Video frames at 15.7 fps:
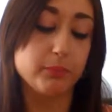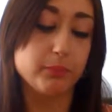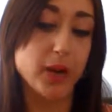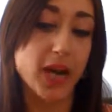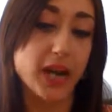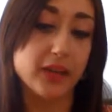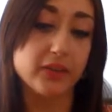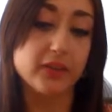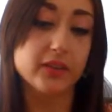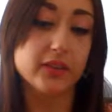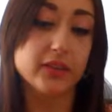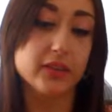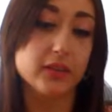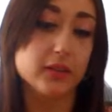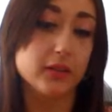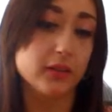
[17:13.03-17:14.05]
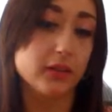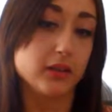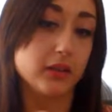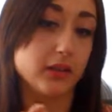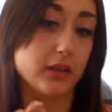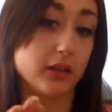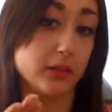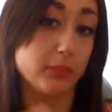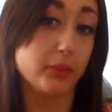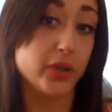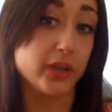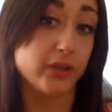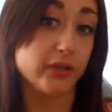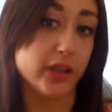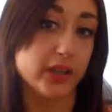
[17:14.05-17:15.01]
past
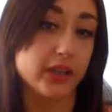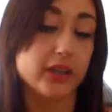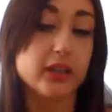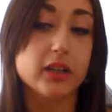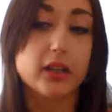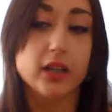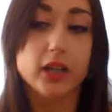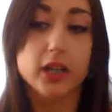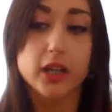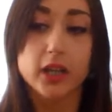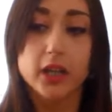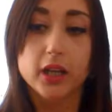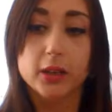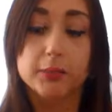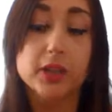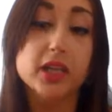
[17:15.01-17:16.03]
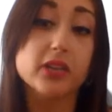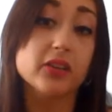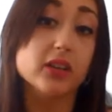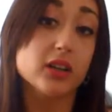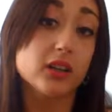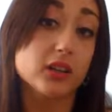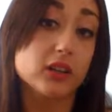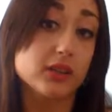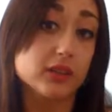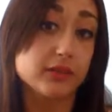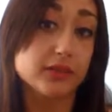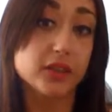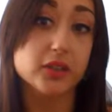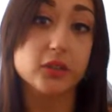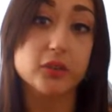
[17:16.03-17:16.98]
perfect, but it's not
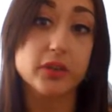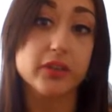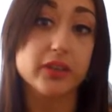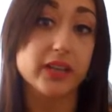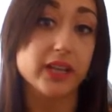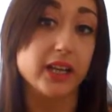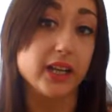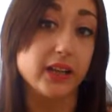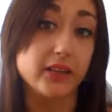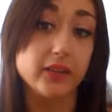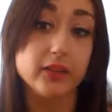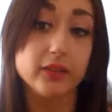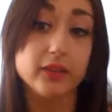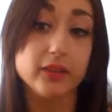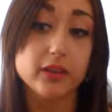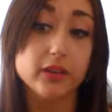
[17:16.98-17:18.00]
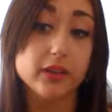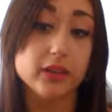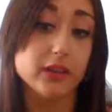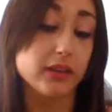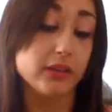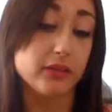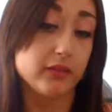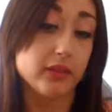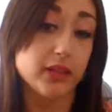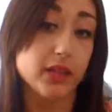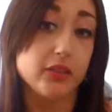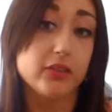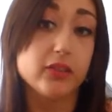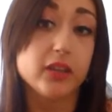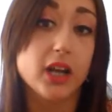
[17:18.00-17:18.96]
always the case.
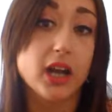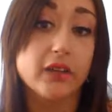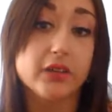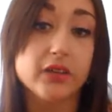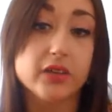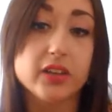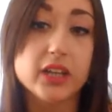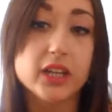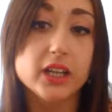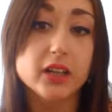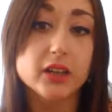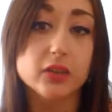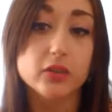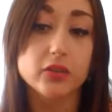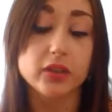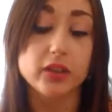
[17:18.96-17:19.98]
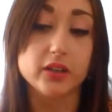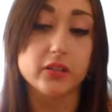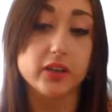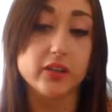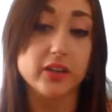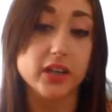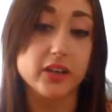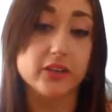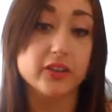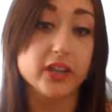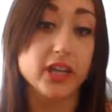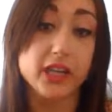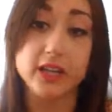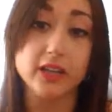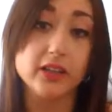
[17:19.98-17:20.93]
As you have seen also in the
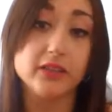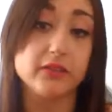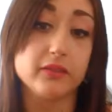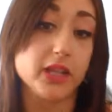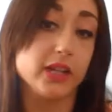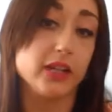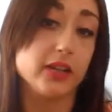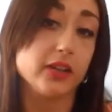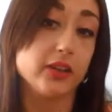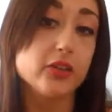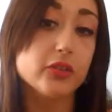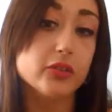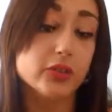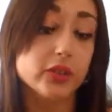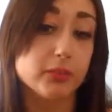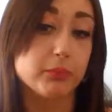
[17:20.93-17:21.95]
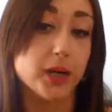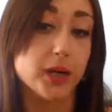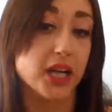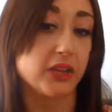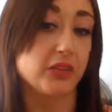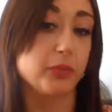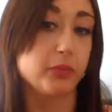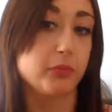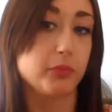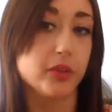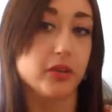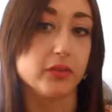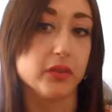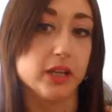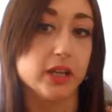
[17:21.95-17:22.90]
translation, I didn't use the past
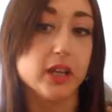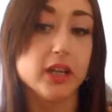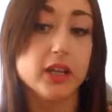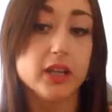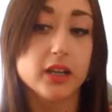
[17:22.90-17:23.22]
perfect.